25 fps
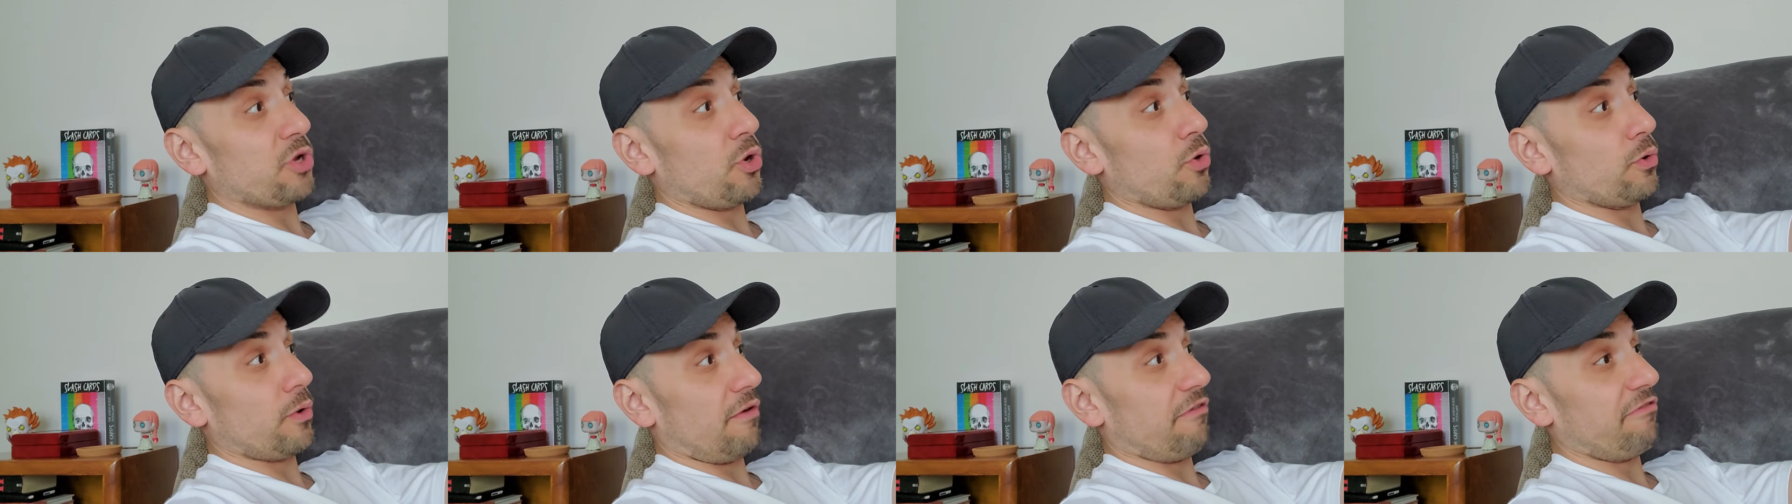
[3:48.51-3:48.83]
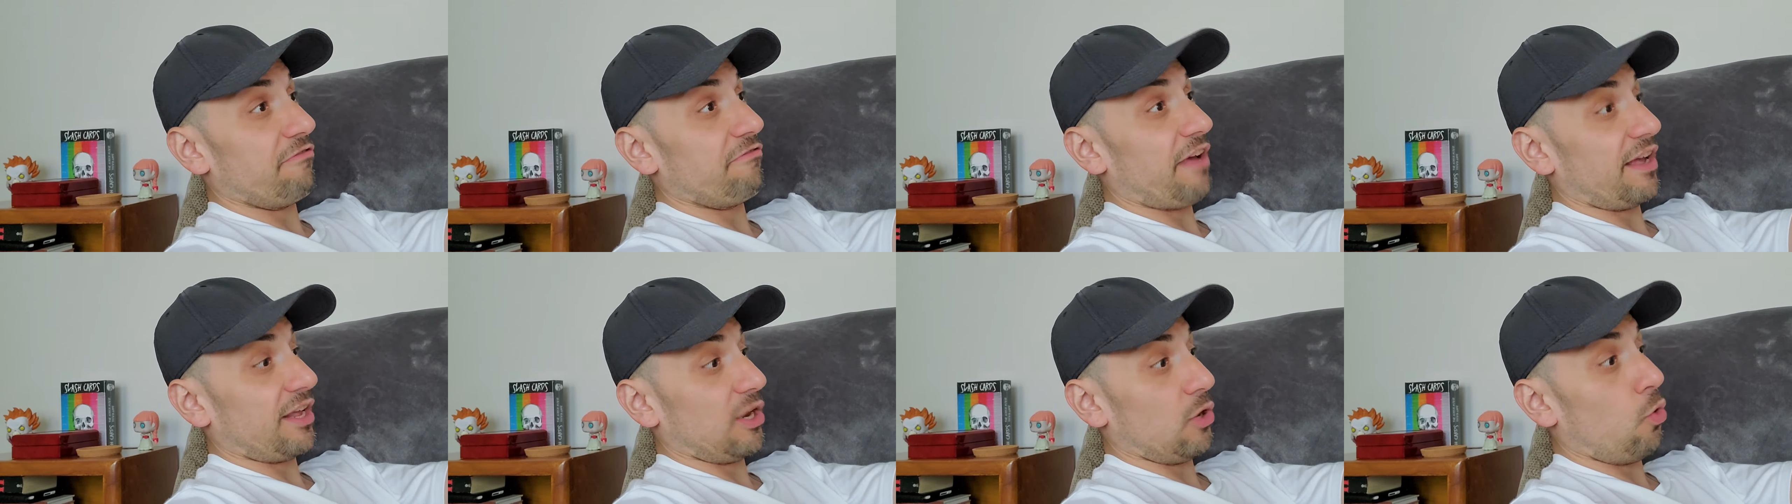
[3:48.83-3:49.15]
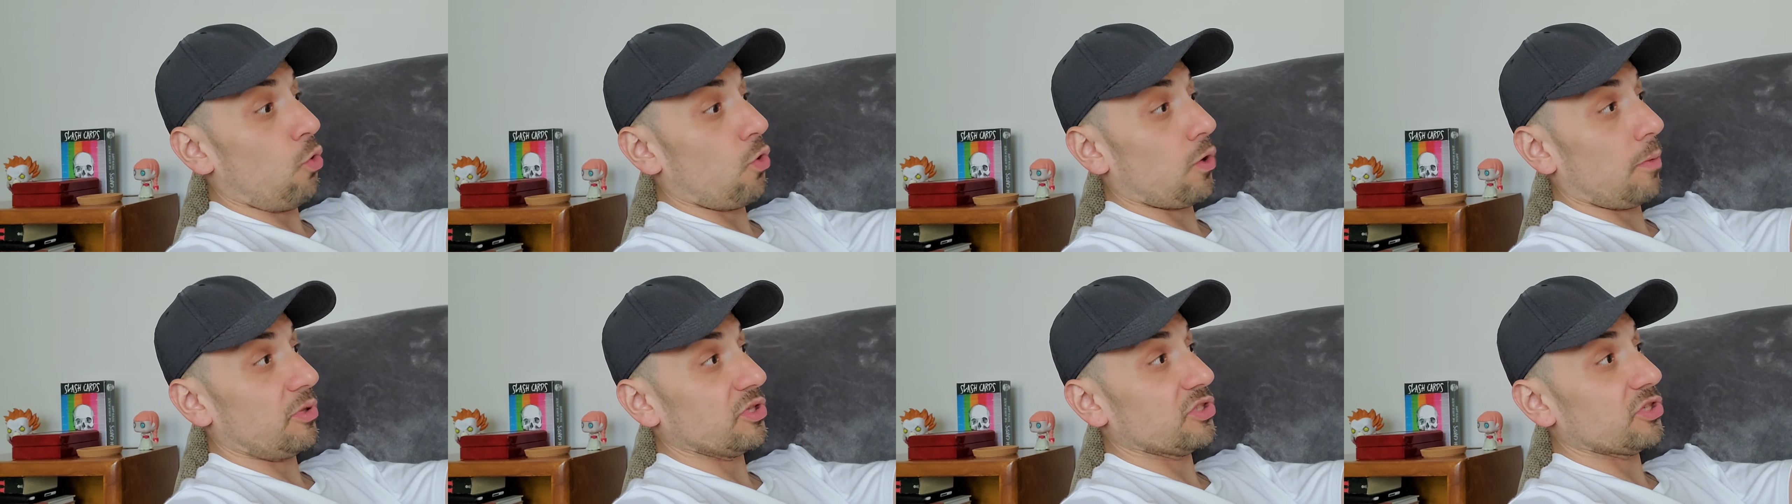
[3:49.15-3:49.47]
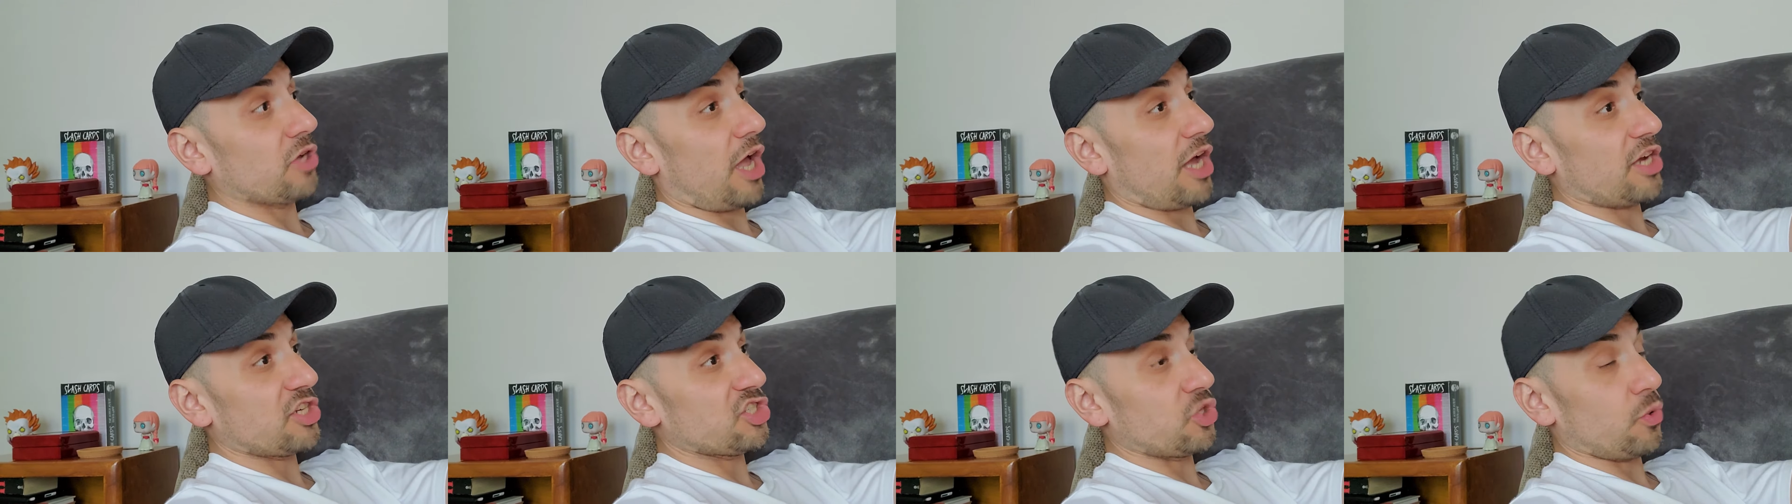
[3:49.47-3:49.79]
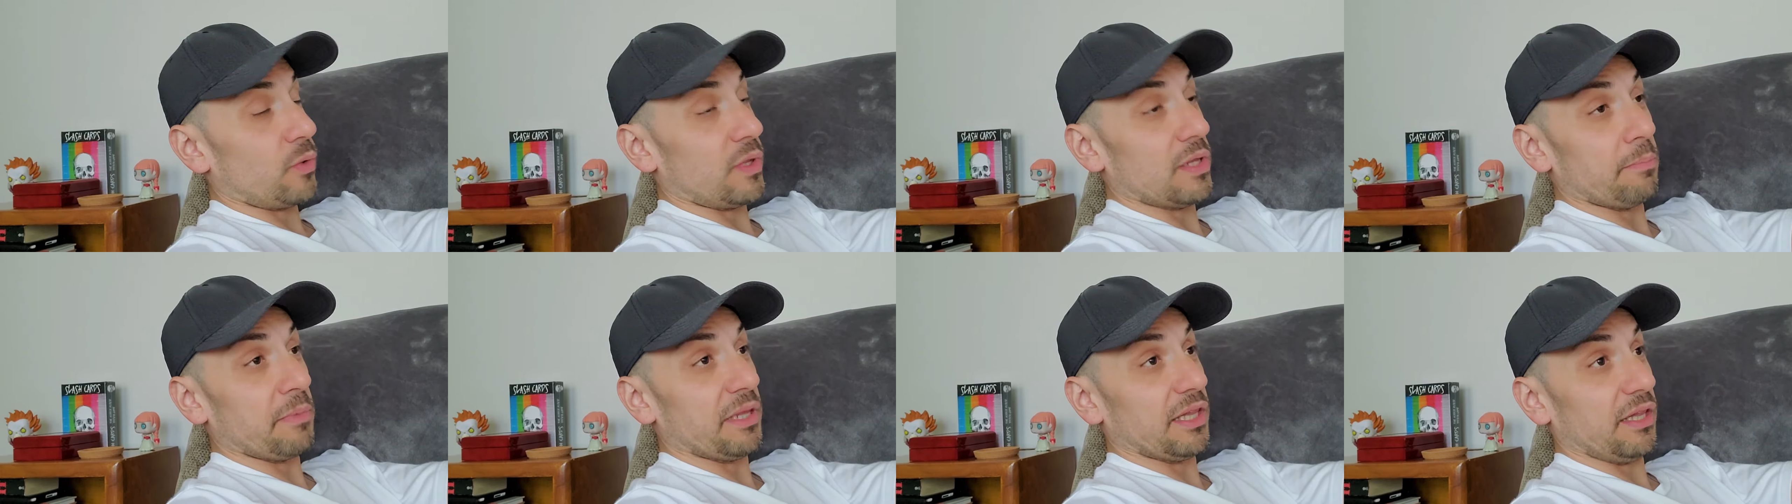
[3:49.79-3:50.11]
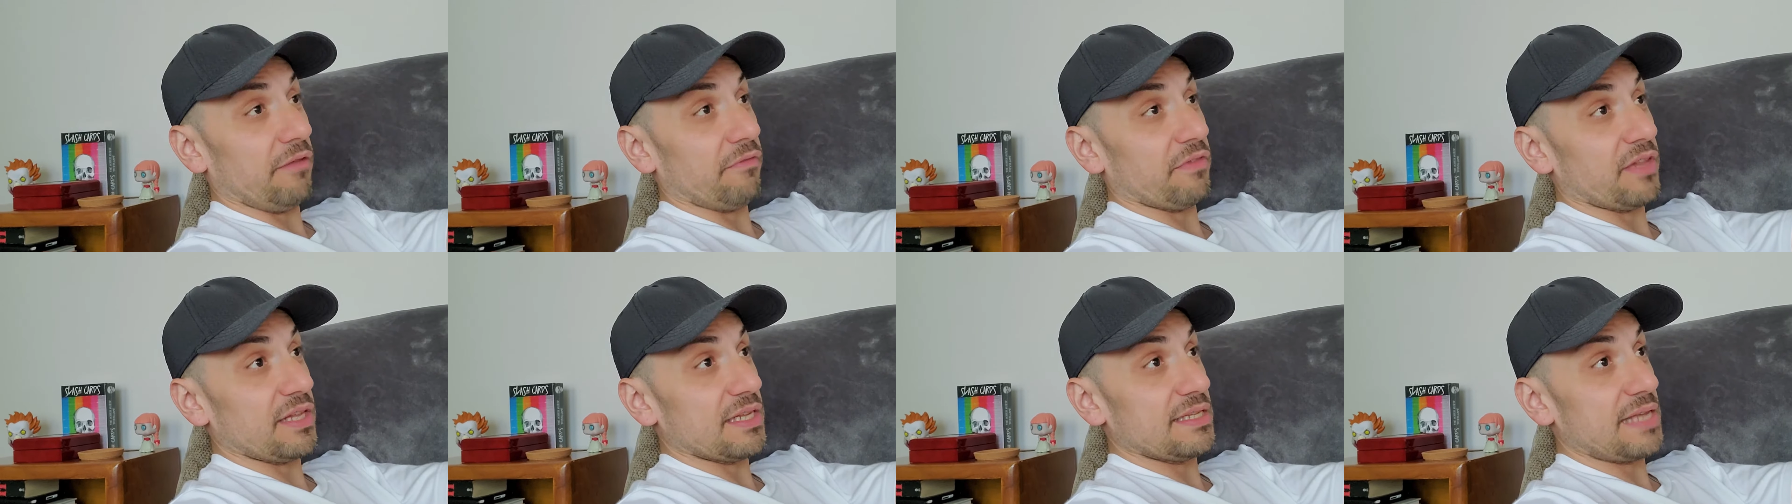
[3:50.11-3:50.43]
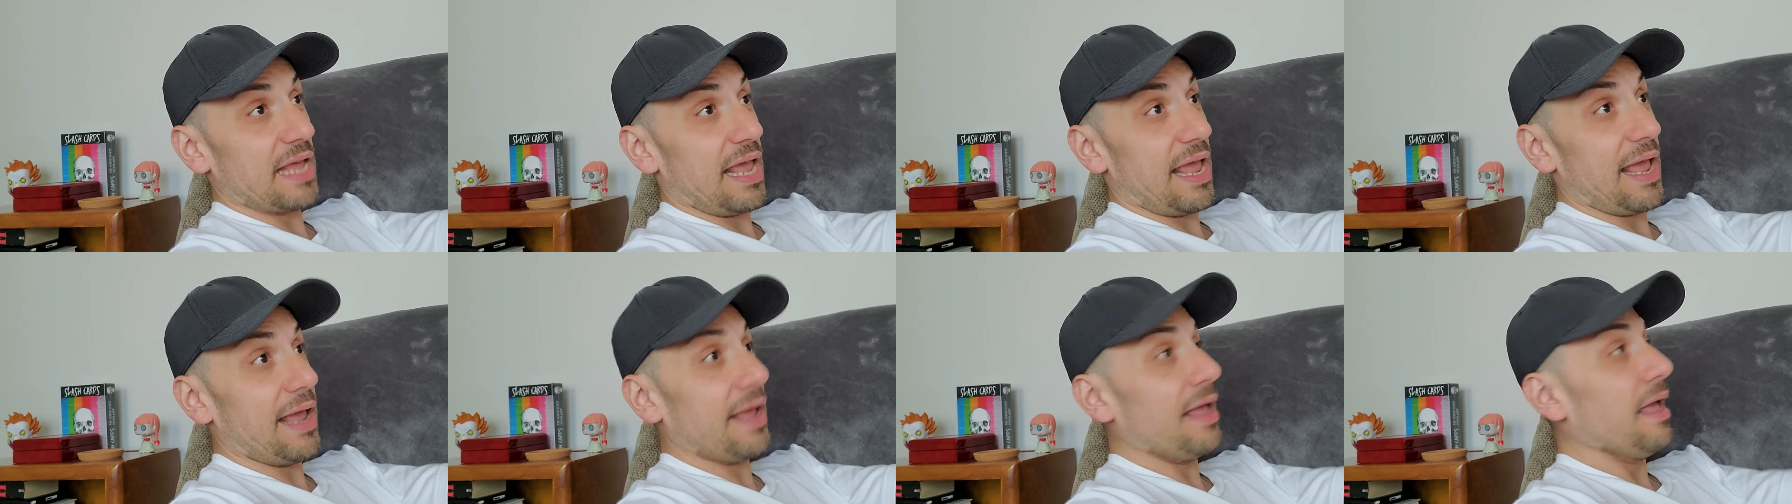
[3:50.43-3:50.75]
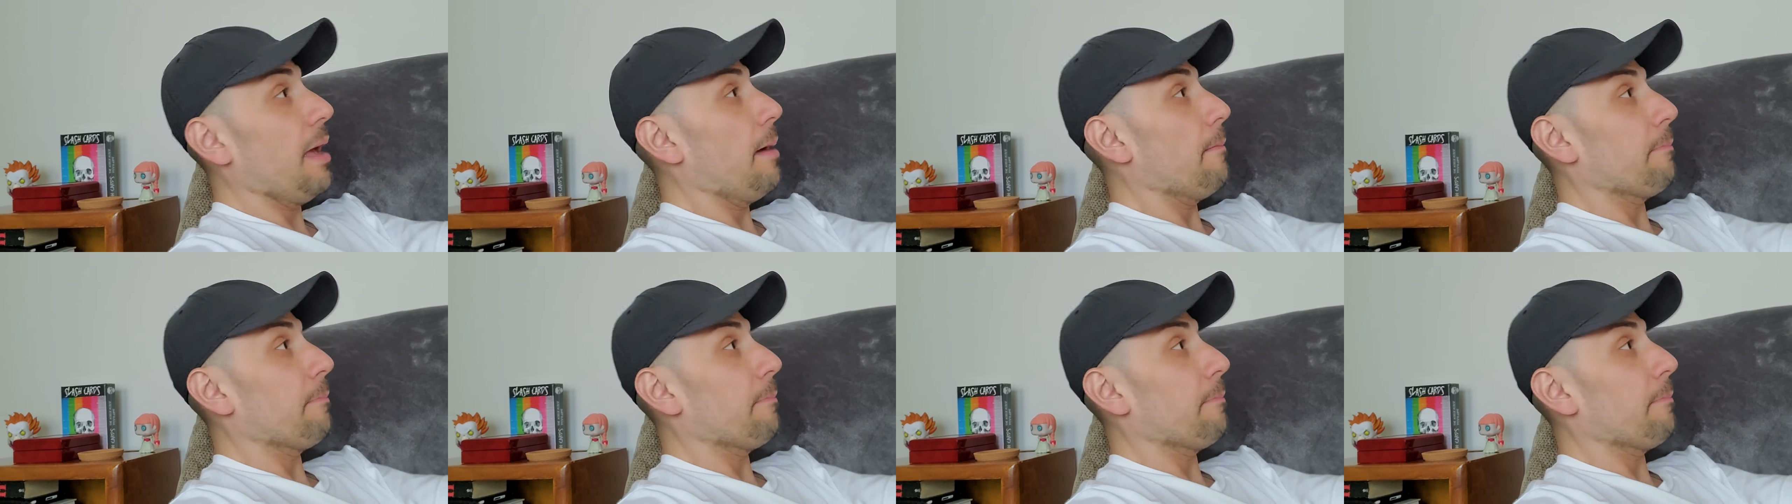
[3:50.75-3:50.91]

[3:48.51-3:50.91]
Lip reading: go to a fucking horrible talk show in the middle of the day.